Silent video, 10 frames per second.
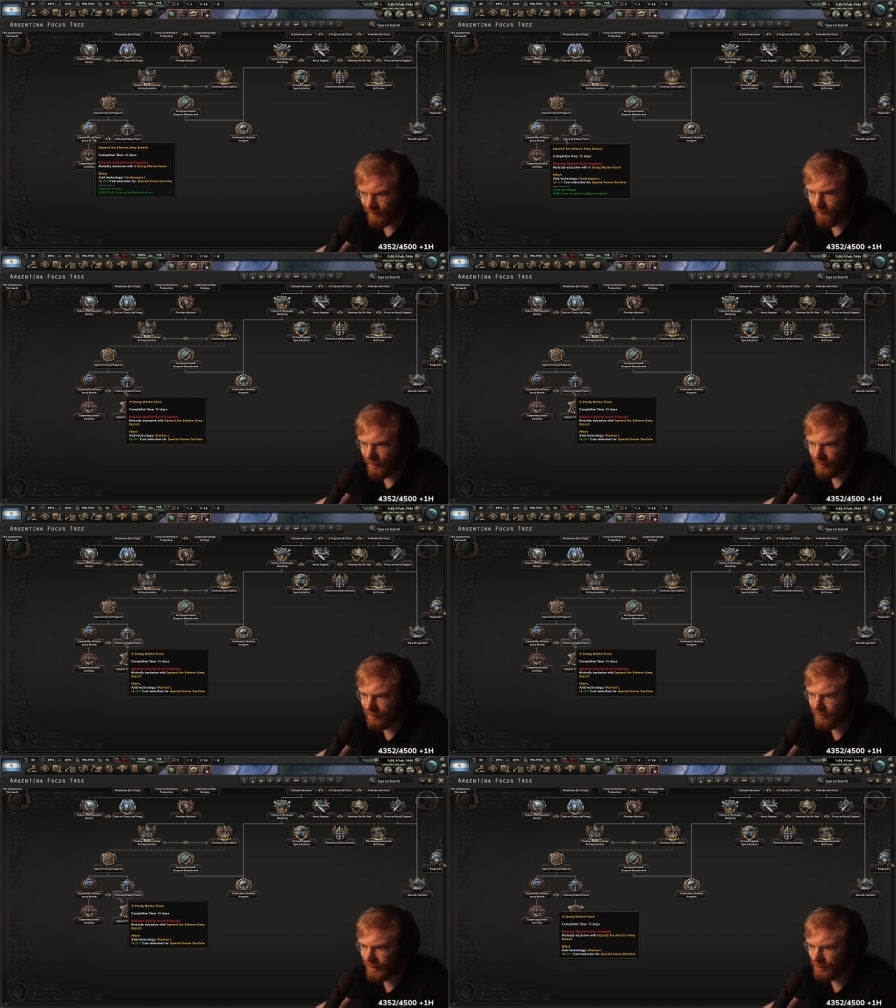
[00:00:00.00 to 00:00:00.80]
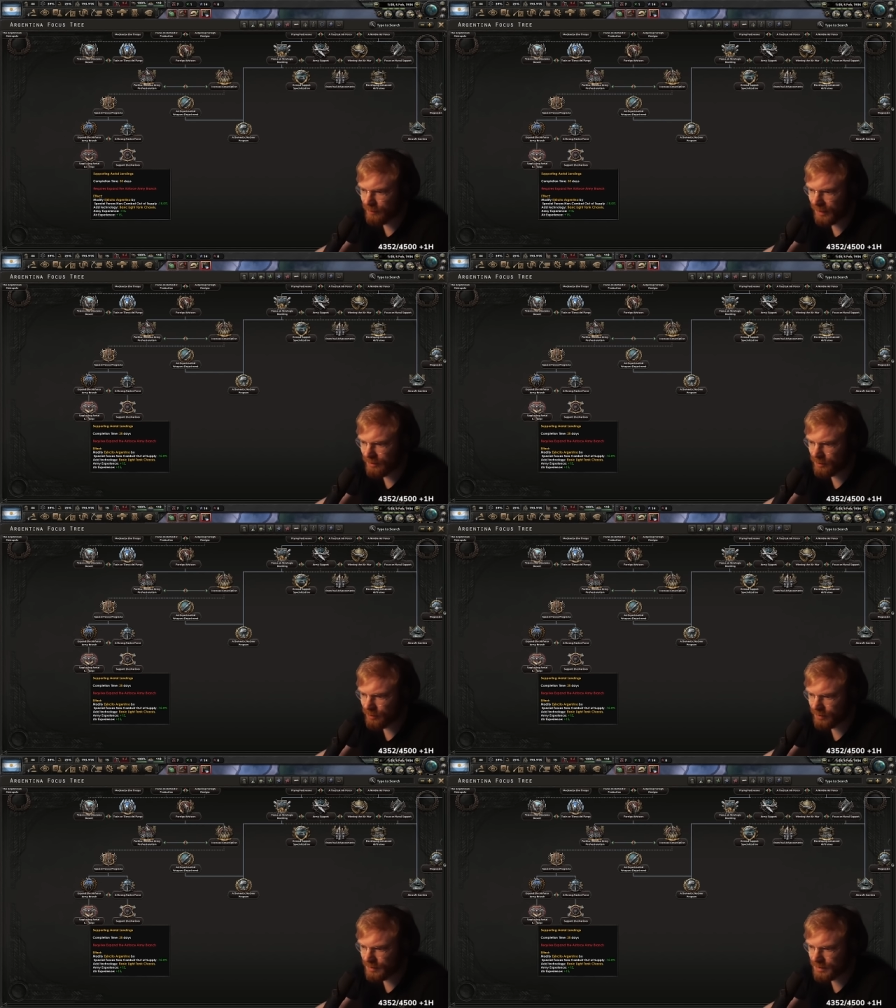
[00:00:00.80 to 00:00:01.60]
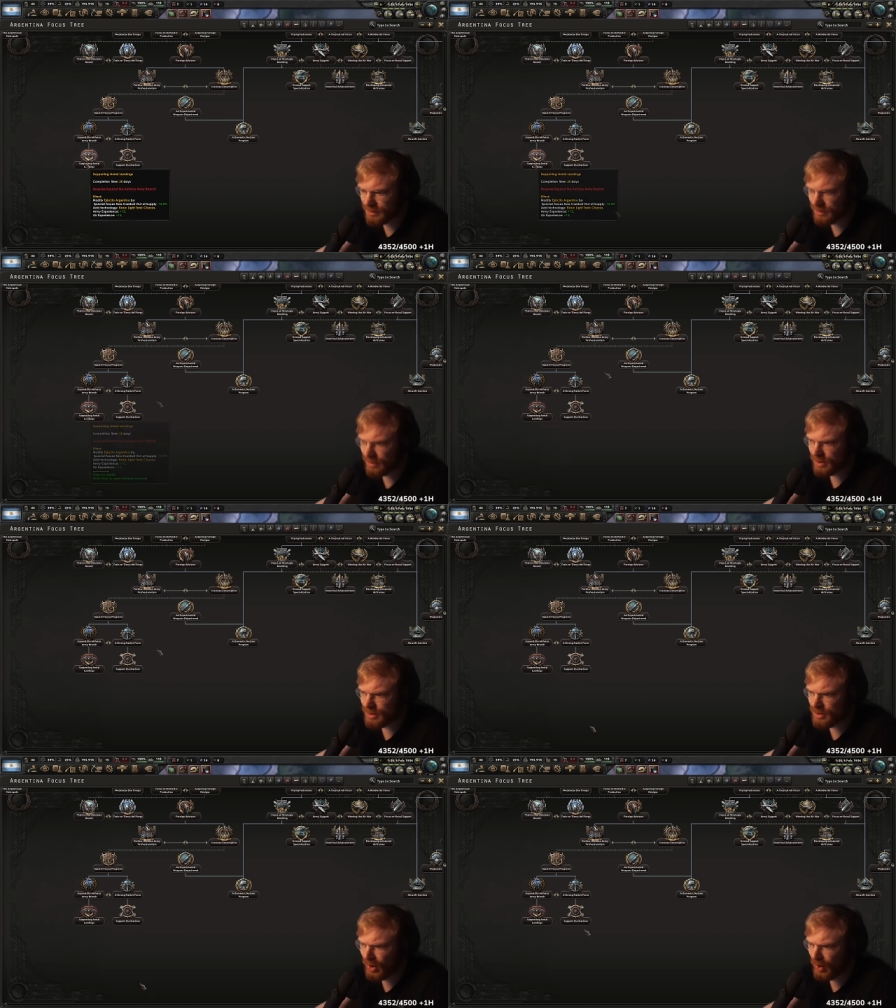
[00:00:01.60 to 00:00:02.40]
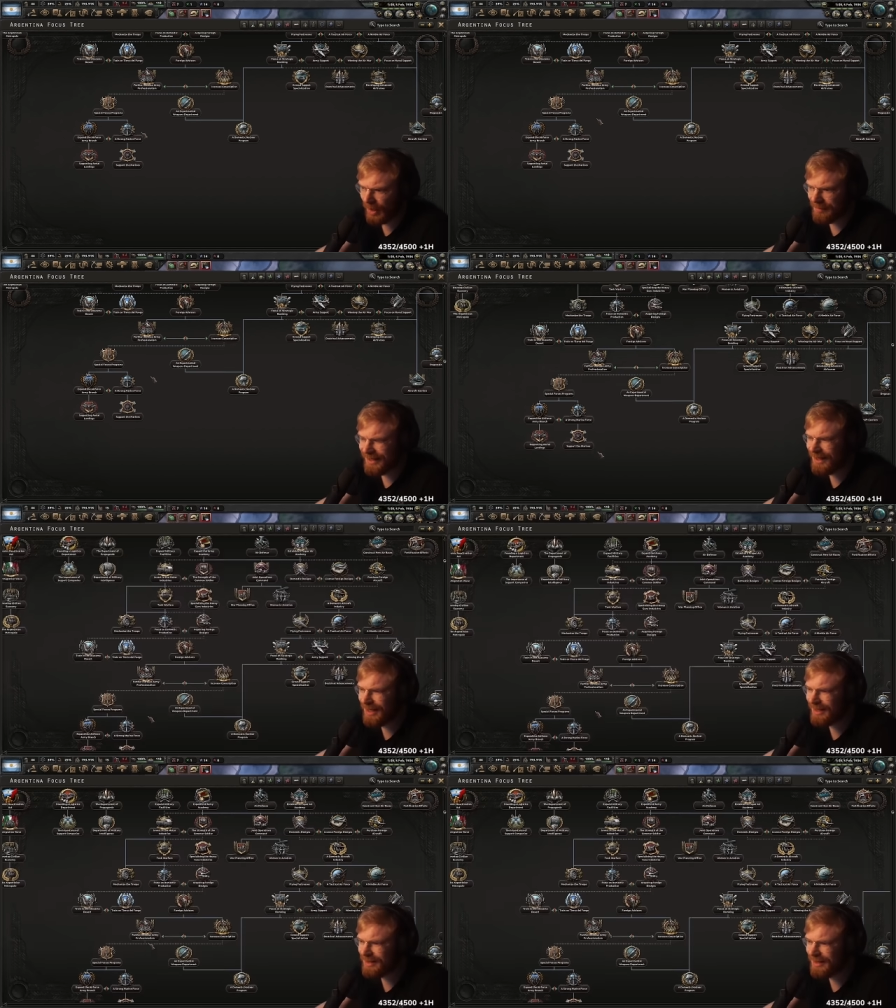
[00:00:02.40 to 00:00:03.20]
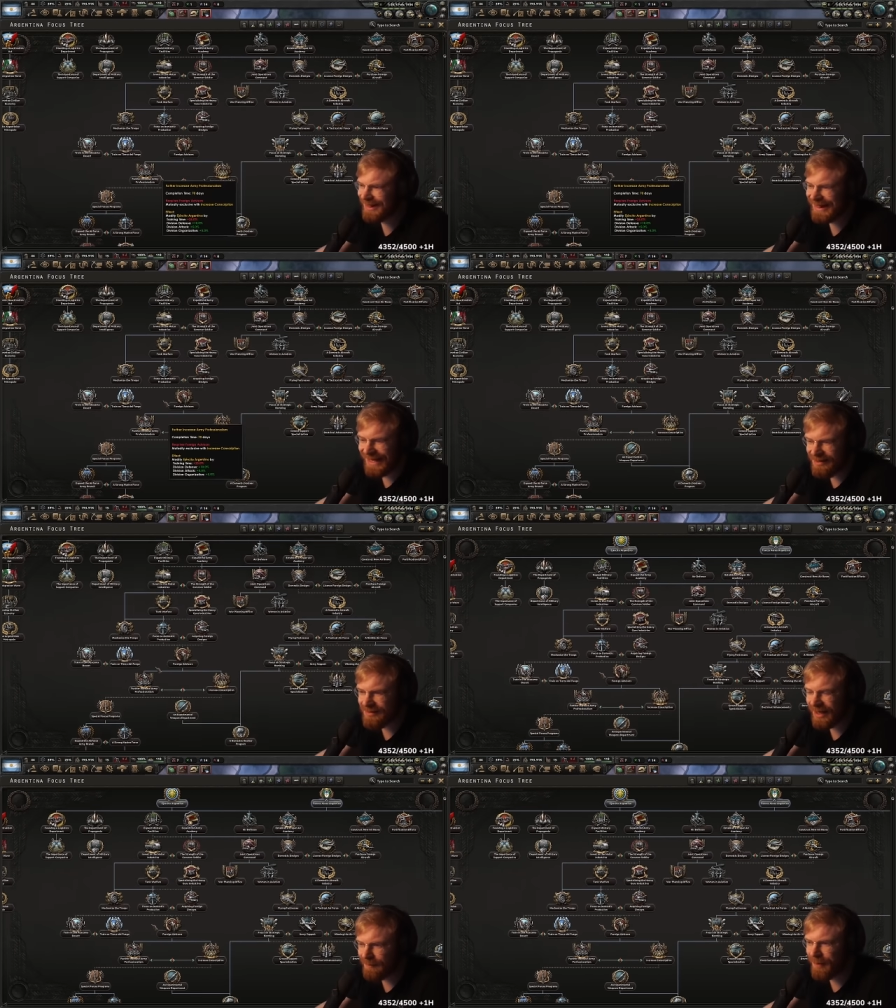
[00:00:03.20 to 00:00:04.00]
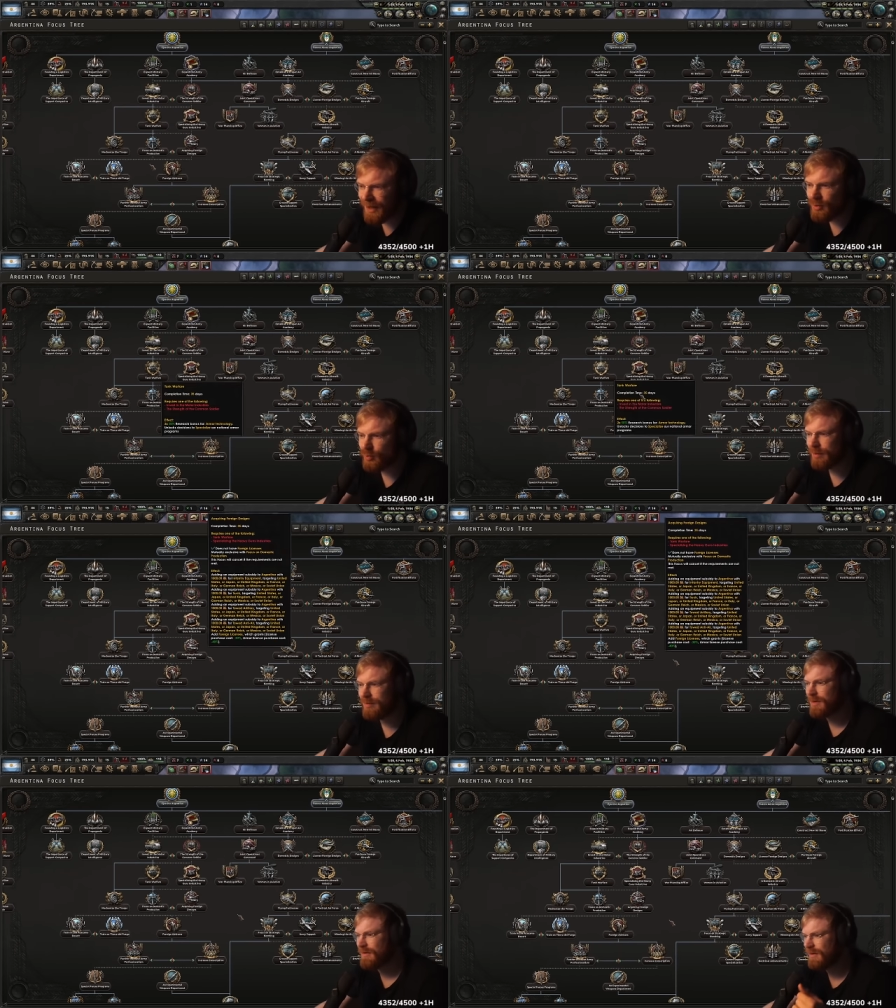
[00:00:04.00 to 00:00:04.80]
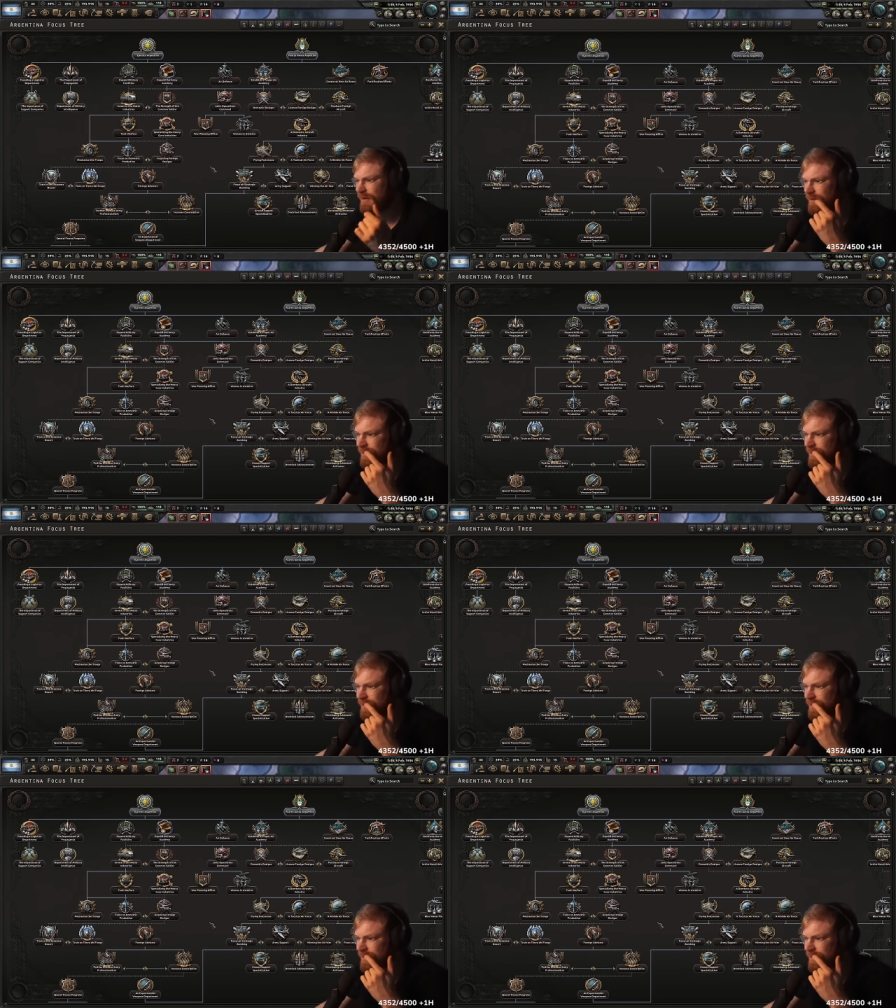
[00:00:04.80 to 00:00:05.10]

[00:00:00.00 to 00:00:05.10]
Very good paratroopers. So I'm kind of like a light tank paratrooper build, huh?